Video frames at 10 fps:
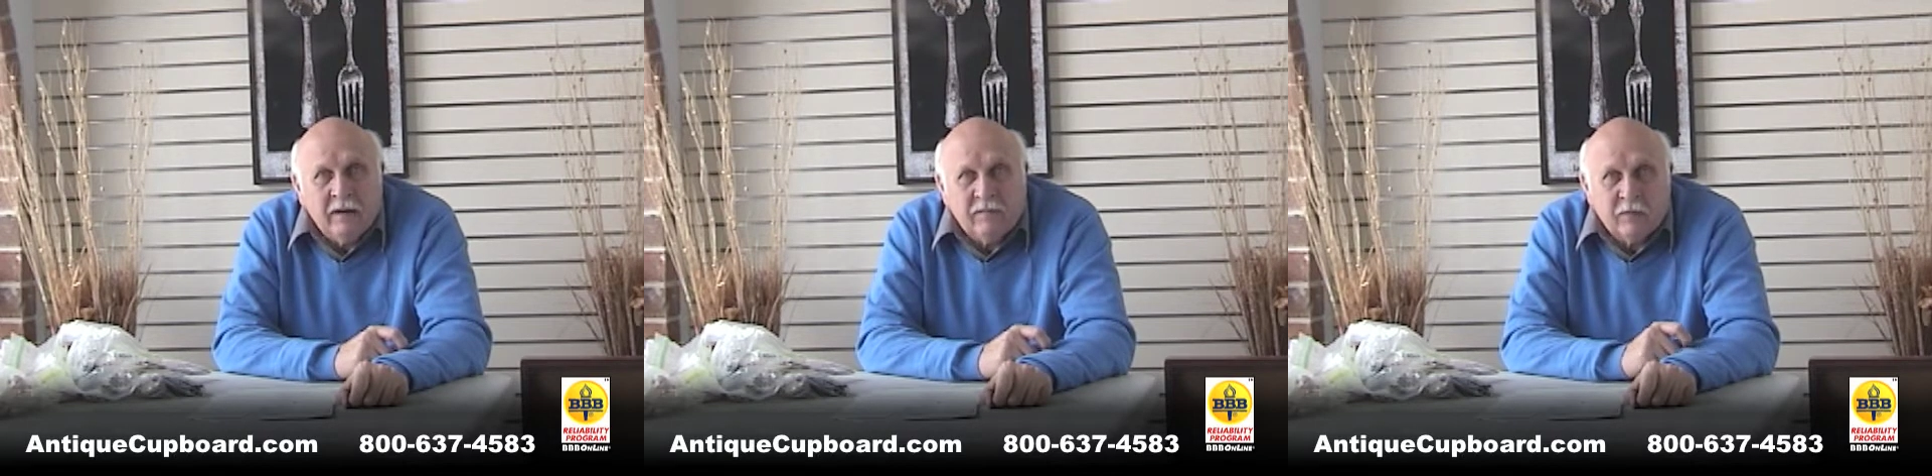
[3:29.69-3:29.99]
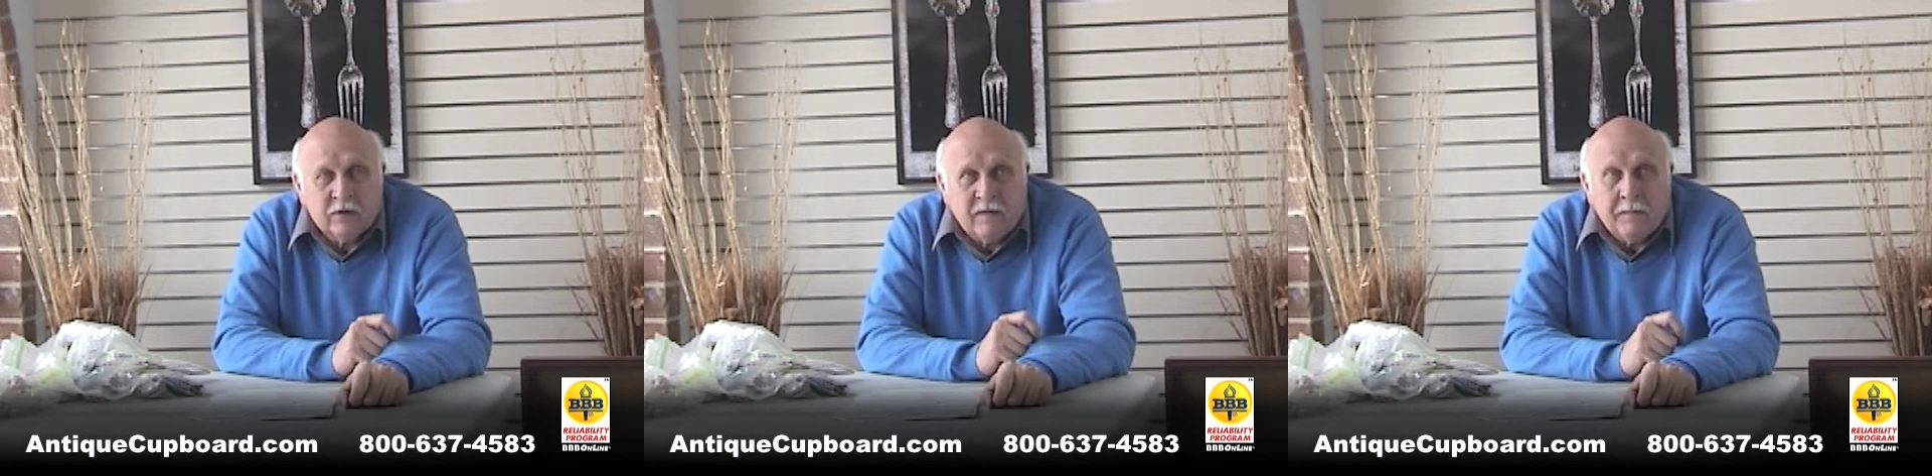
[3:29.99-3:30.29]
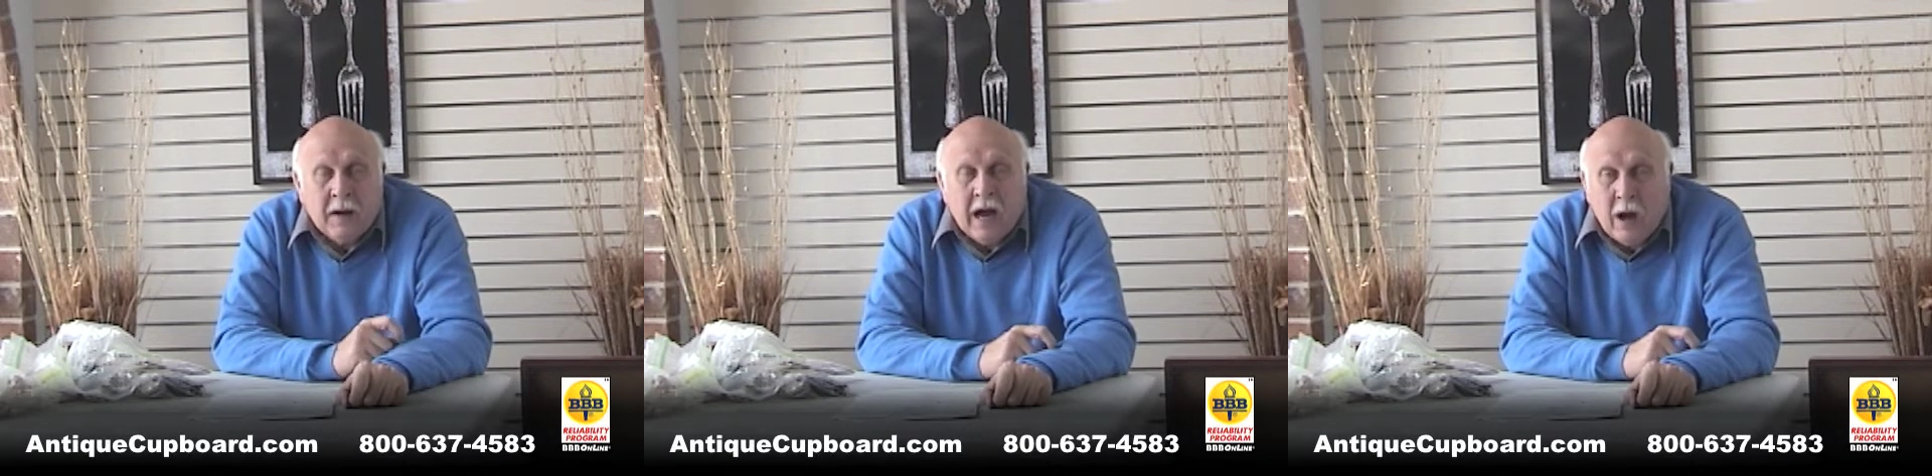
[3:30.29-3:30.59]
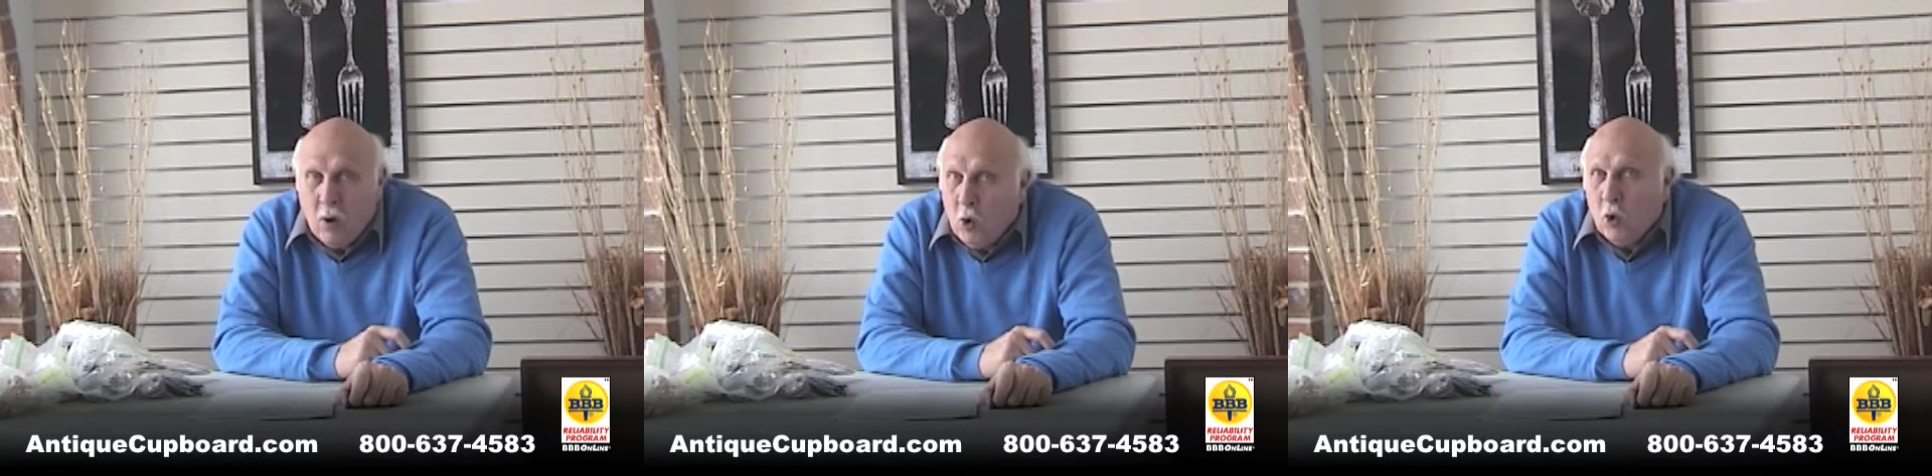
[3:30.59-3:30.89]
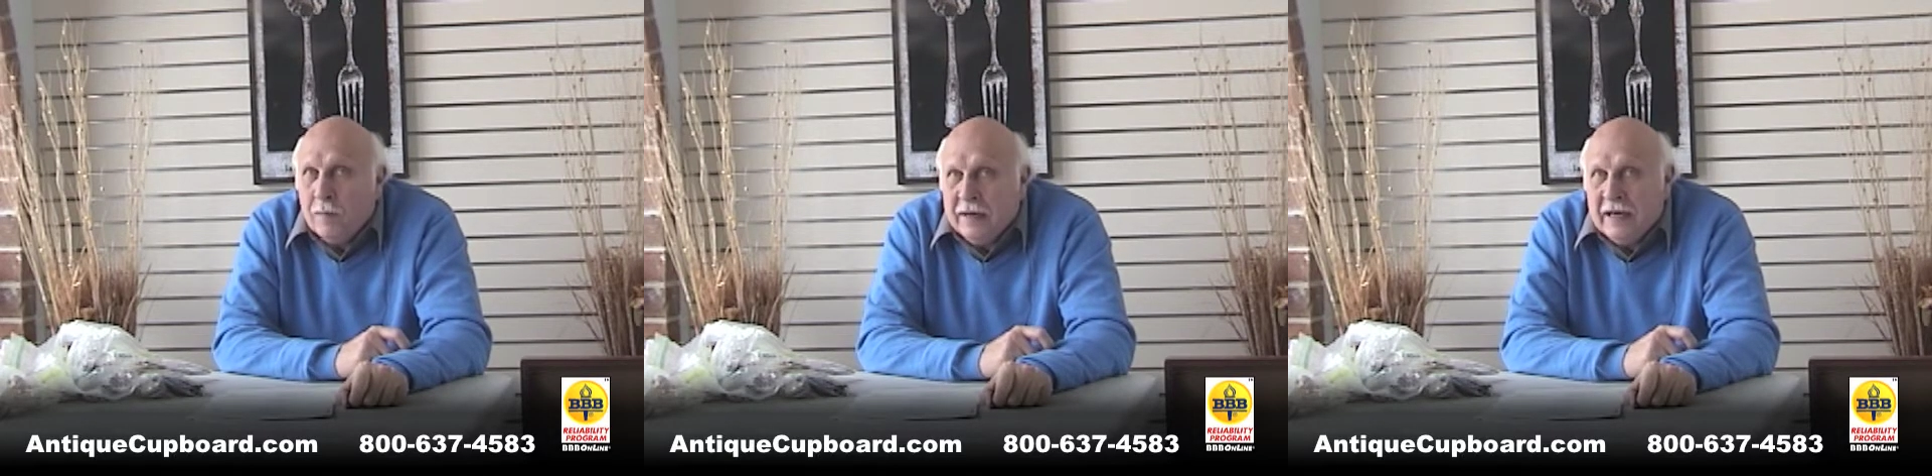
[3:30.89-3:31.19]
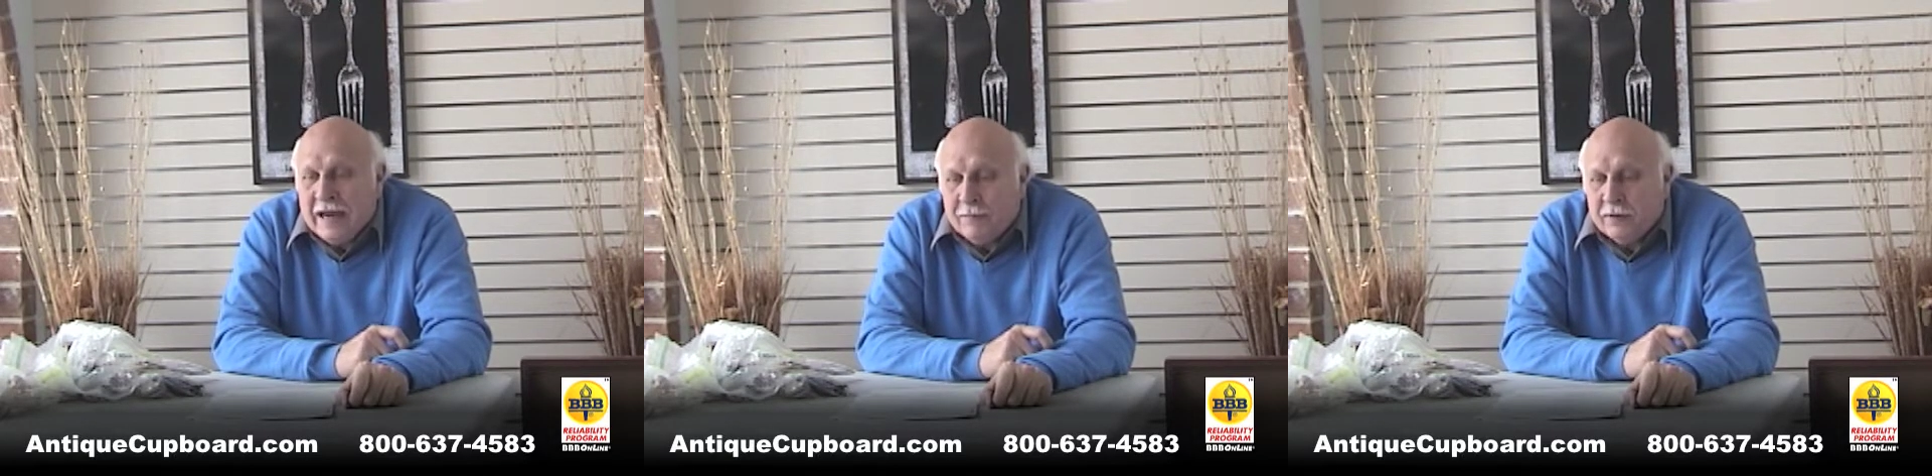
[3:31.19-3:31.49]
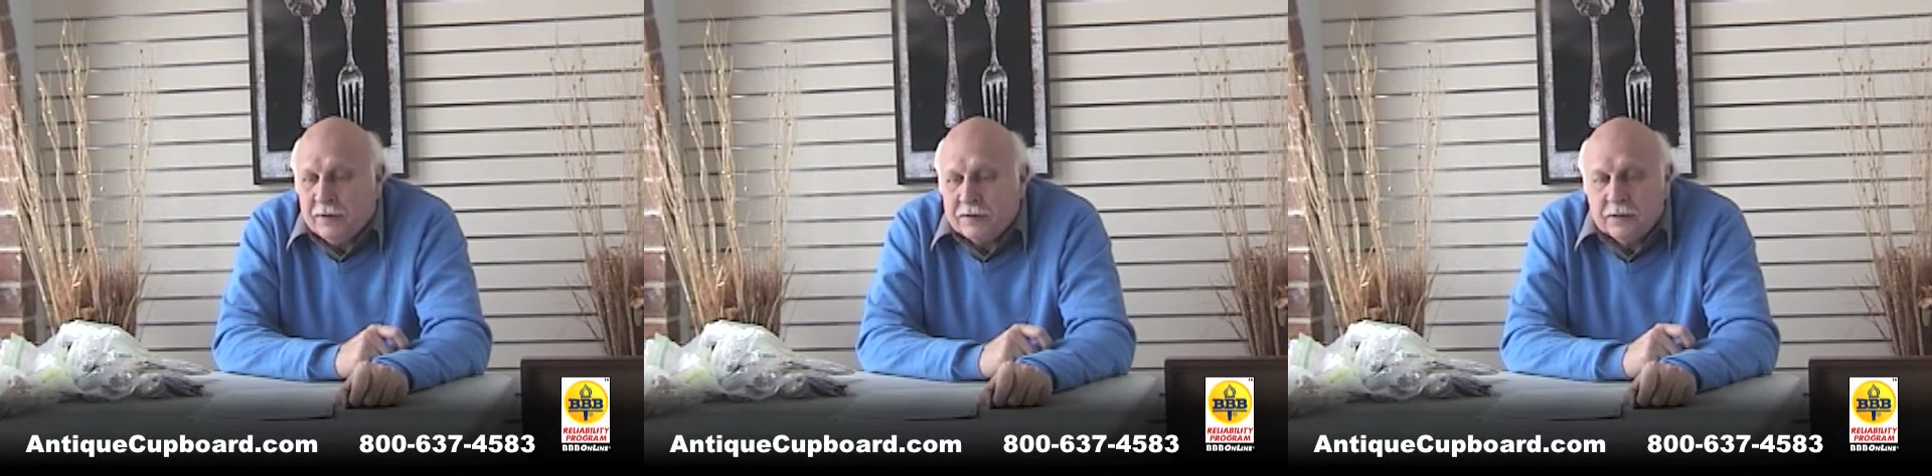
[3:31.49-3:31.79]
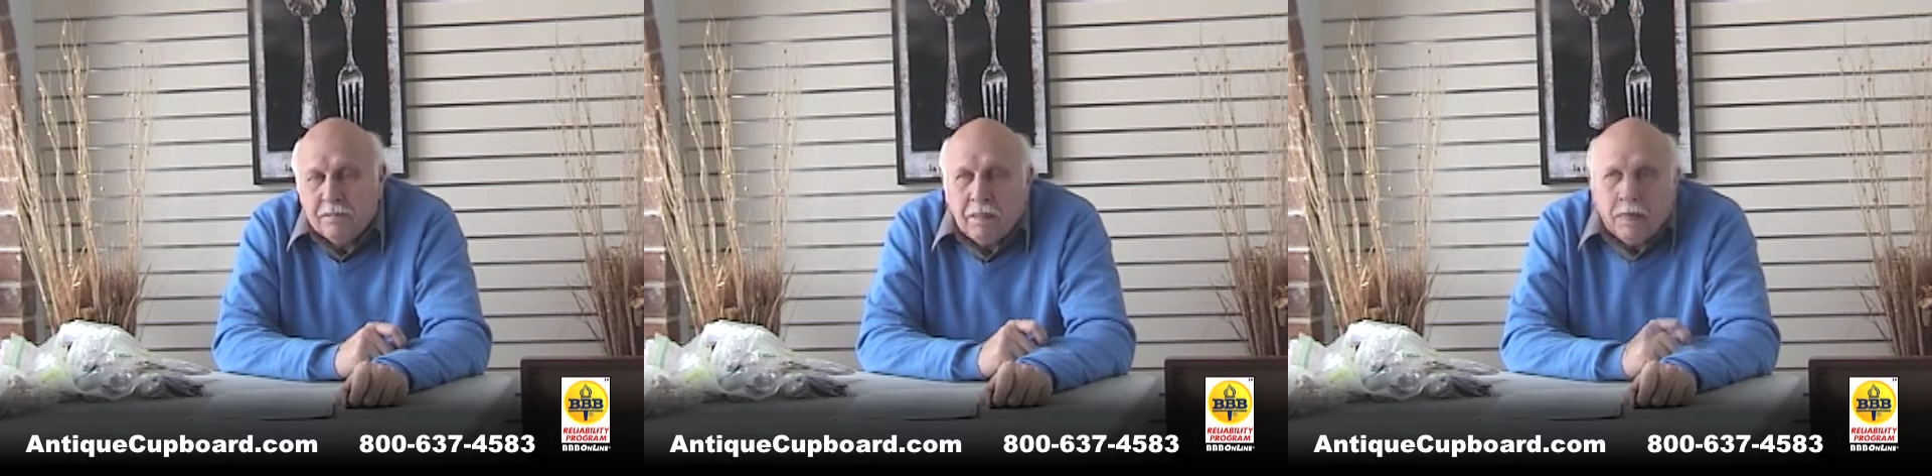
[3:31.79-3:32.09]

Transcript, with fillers: It was from a home in Naples.